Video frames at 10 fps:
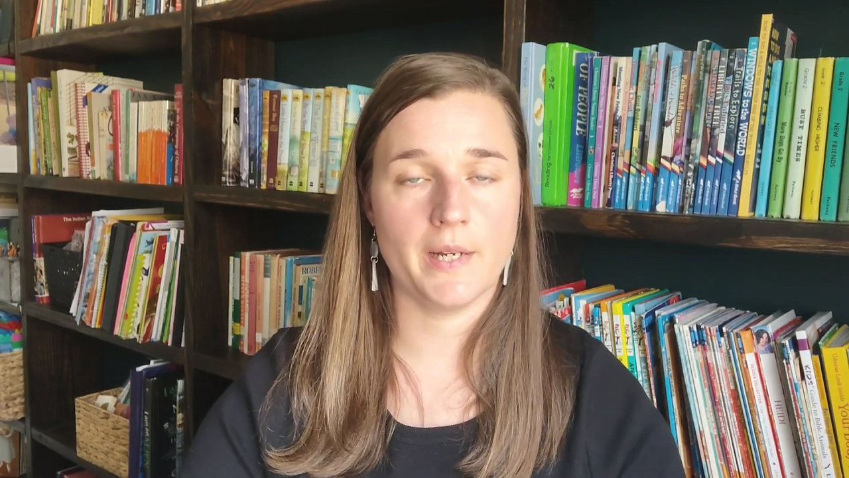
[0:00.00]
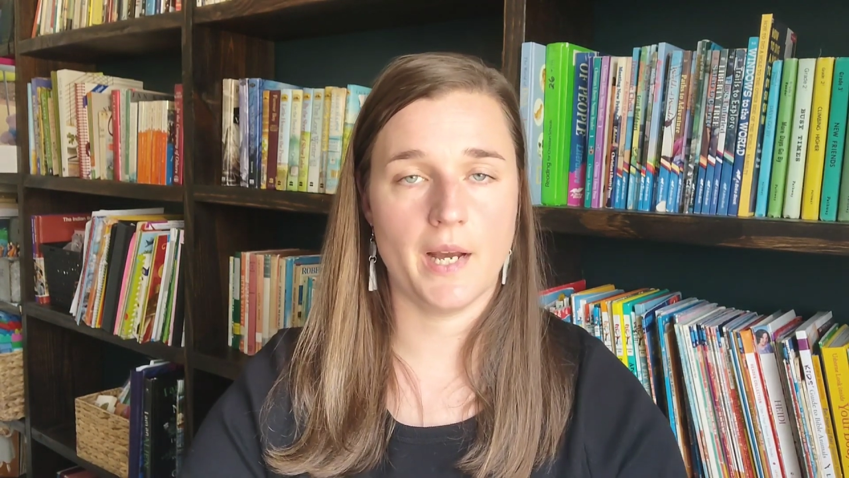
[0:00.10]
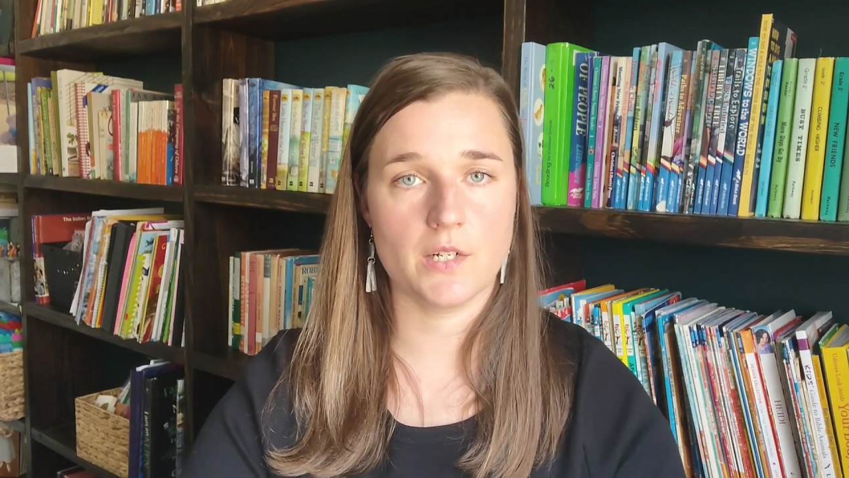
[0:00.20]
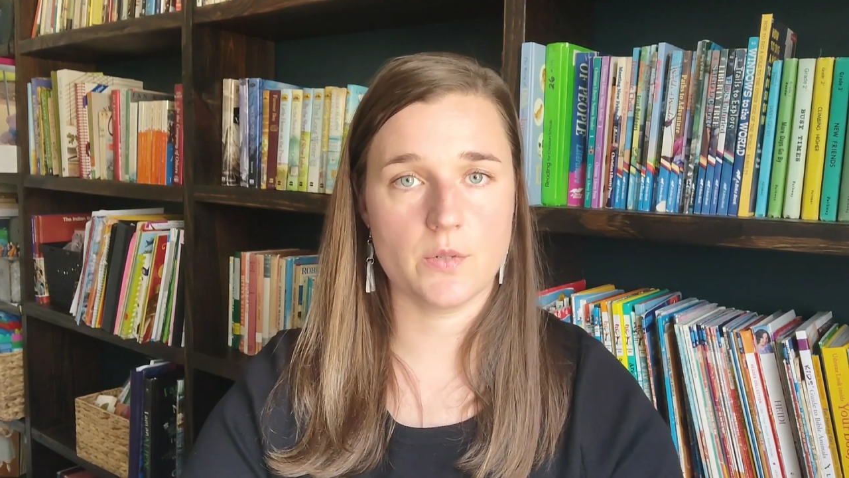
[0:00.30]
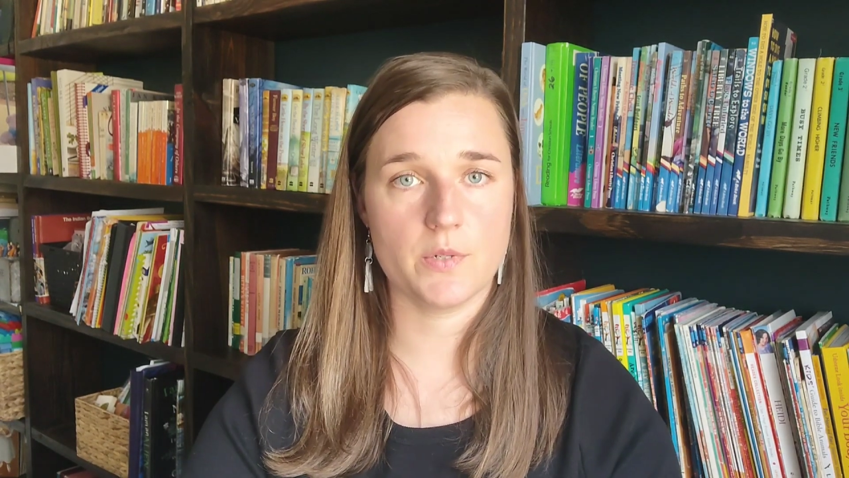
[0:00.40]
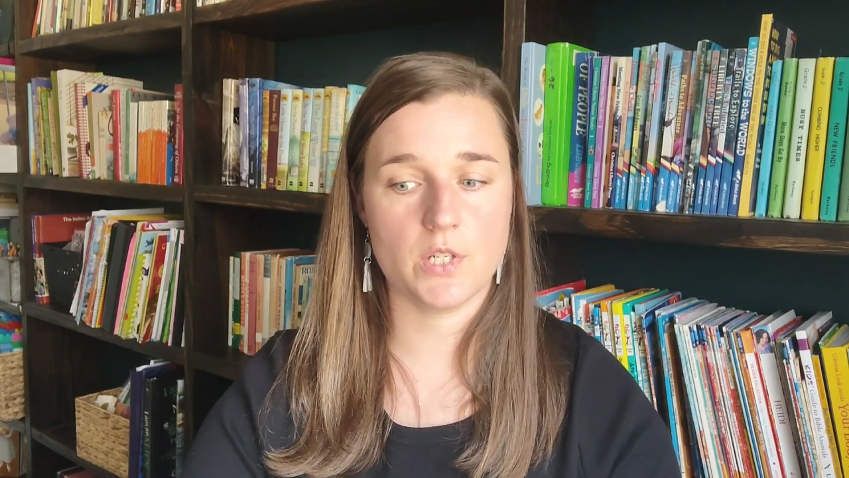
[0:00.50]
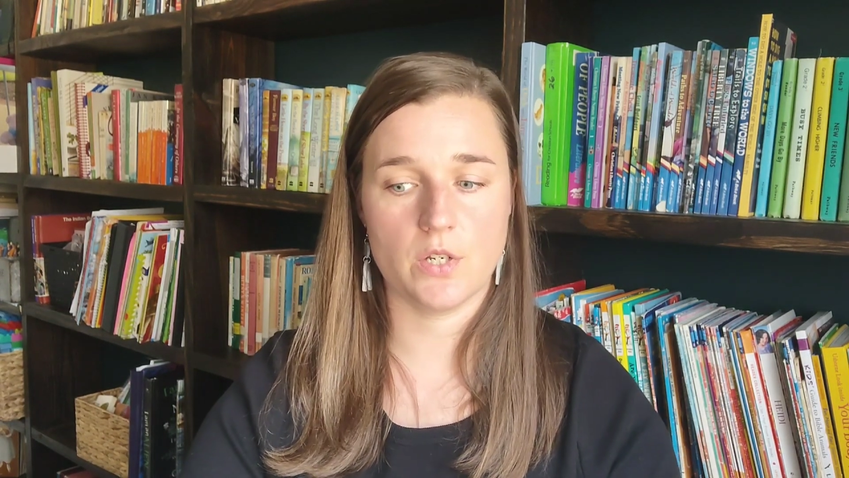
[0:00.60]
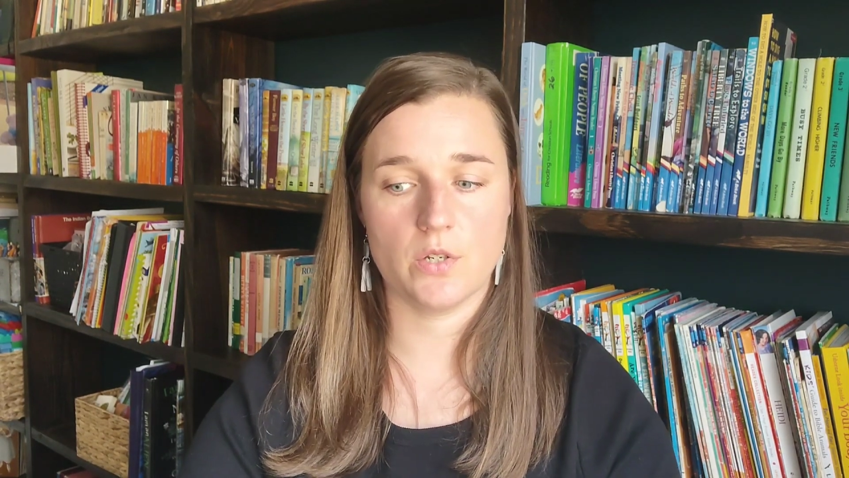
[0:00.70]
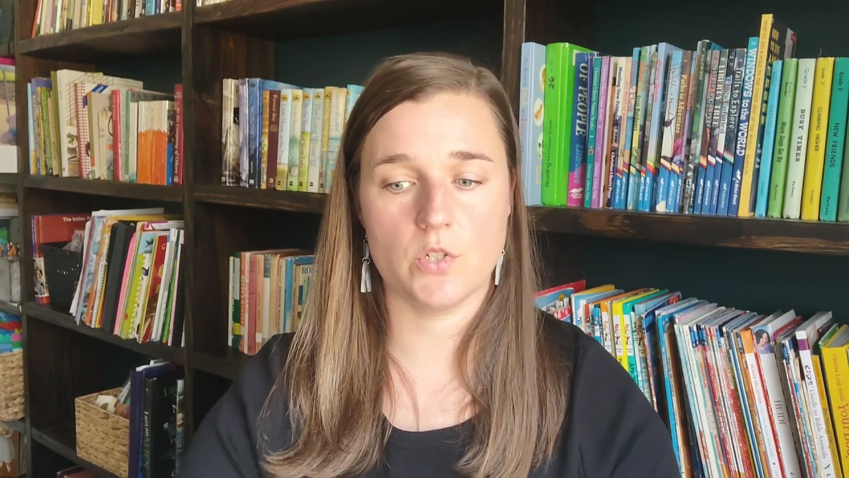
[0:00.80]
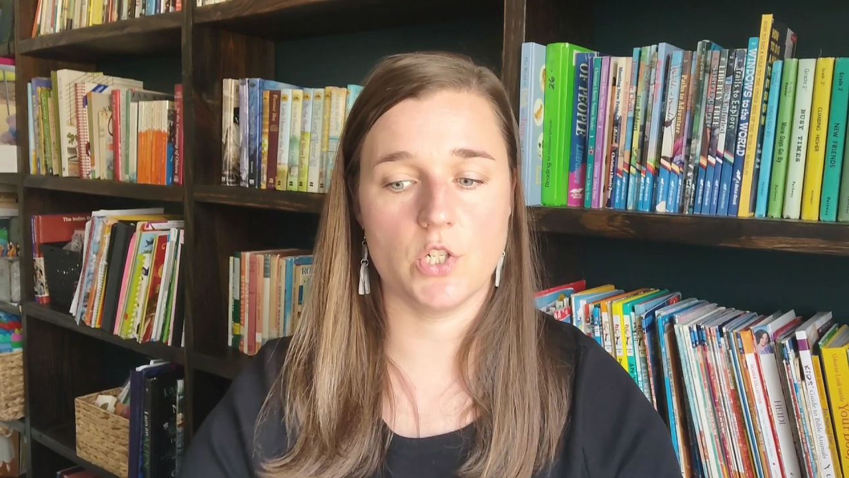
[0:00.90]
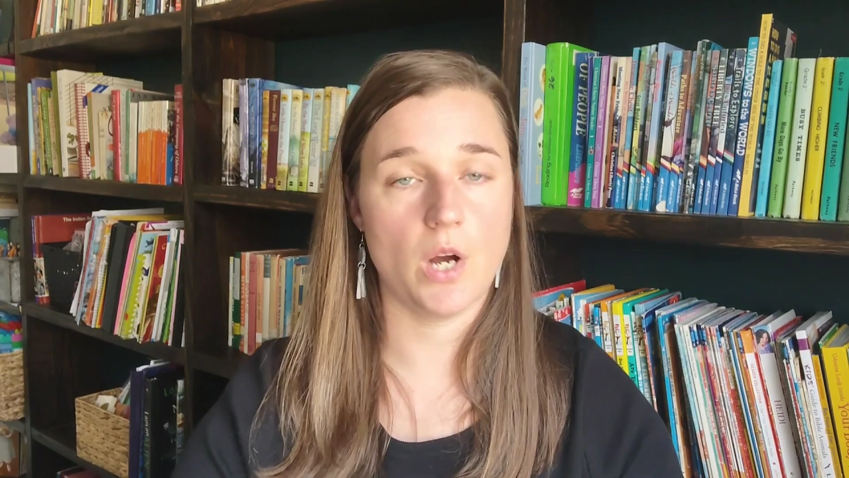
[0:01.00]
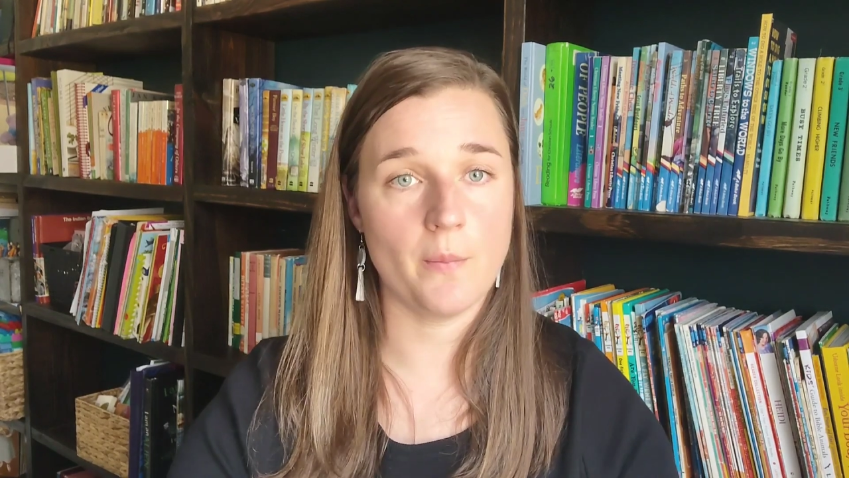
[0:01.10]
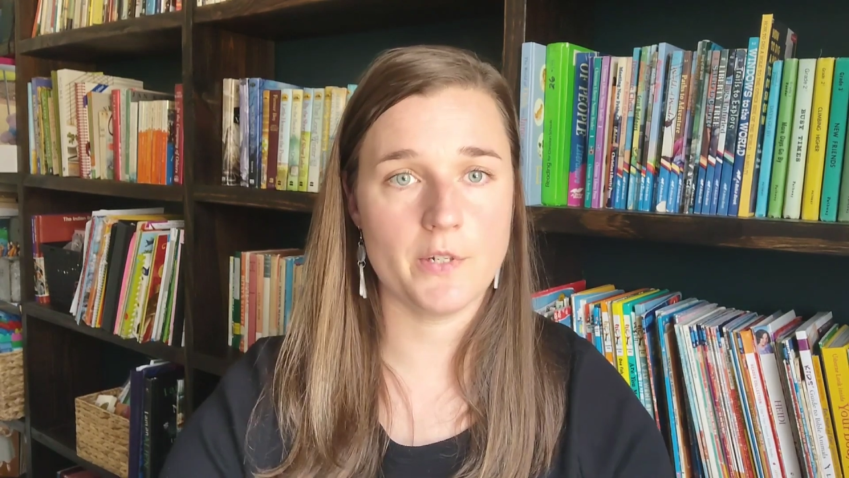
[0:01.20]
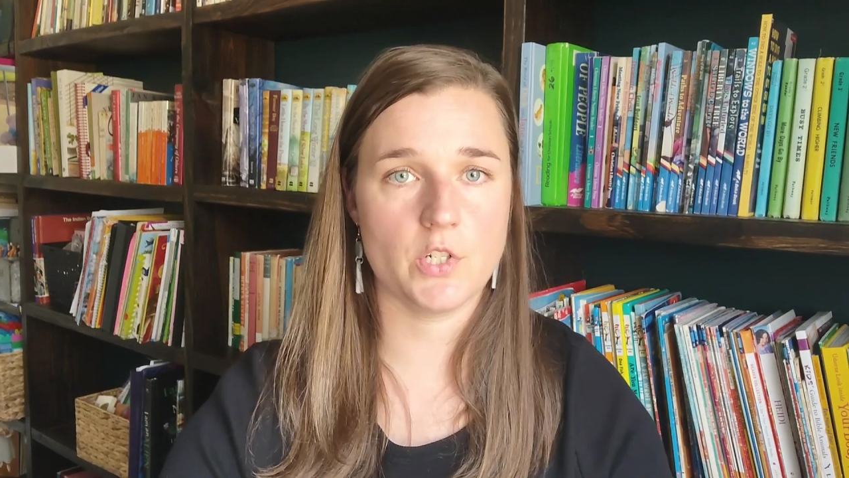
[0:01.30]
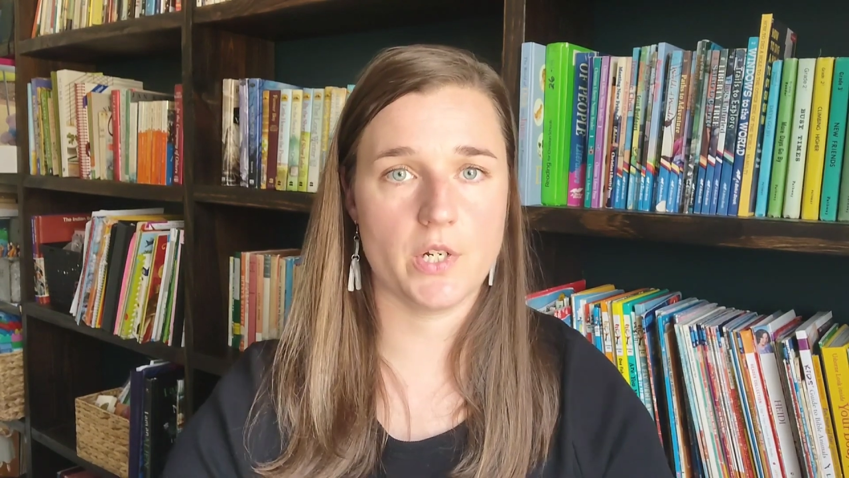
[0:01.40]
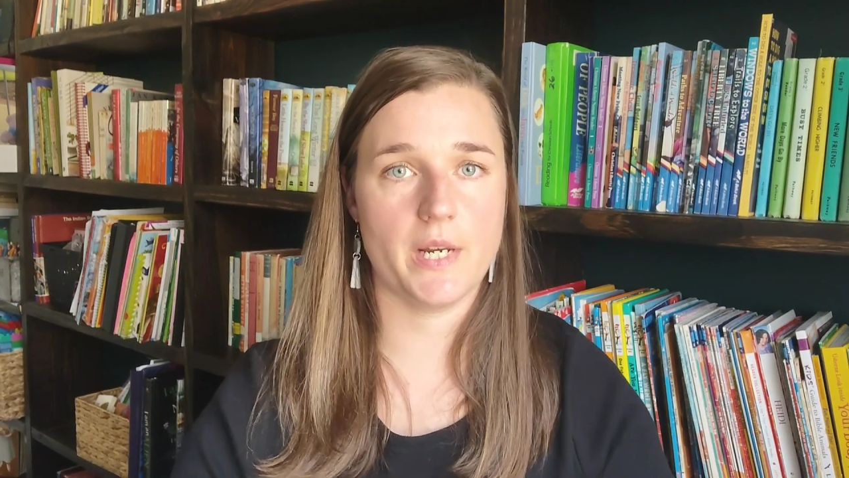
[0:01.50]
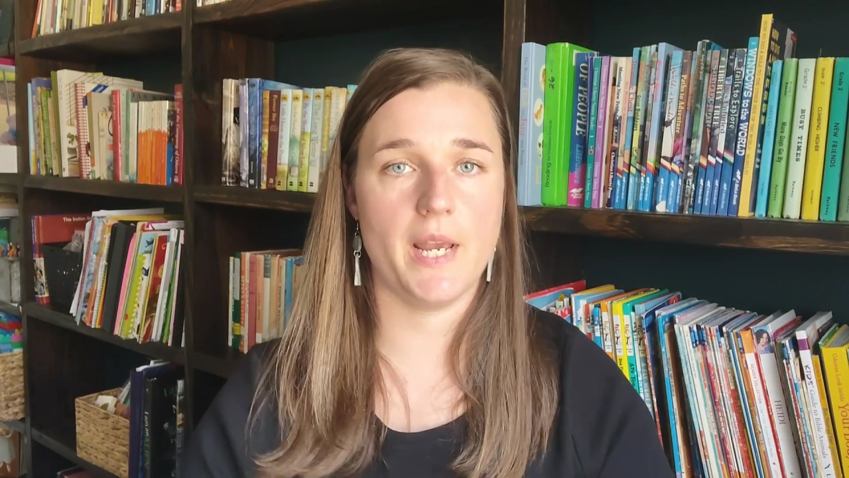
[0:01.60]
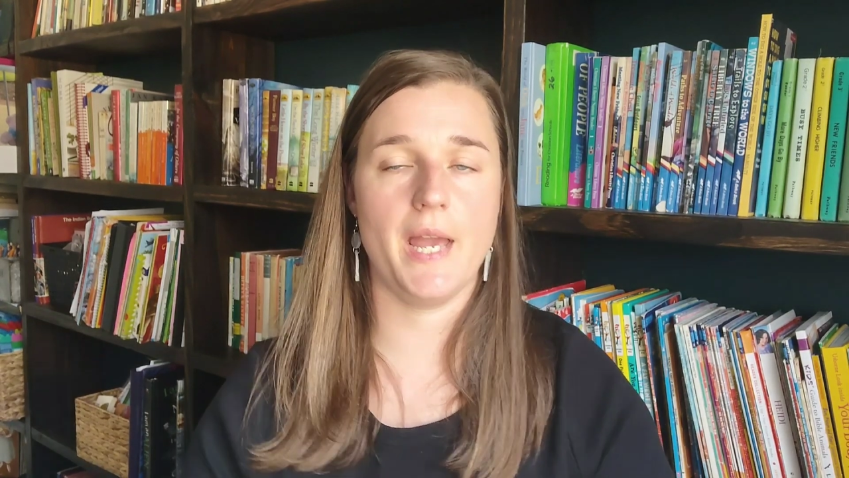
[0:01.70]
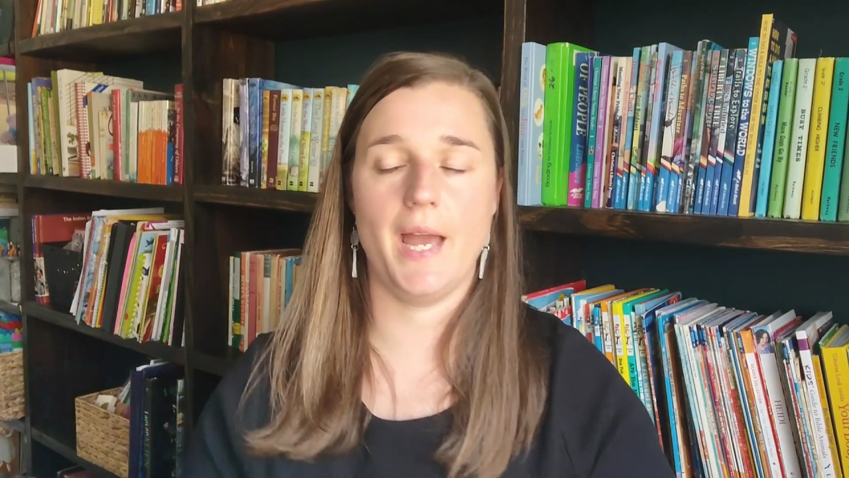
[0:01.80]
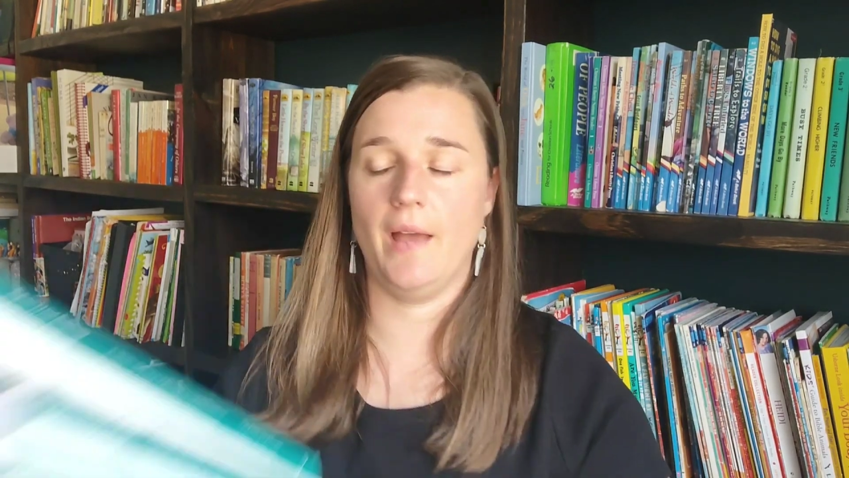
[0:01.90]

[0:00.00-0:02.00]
Algebra 2, Geometry,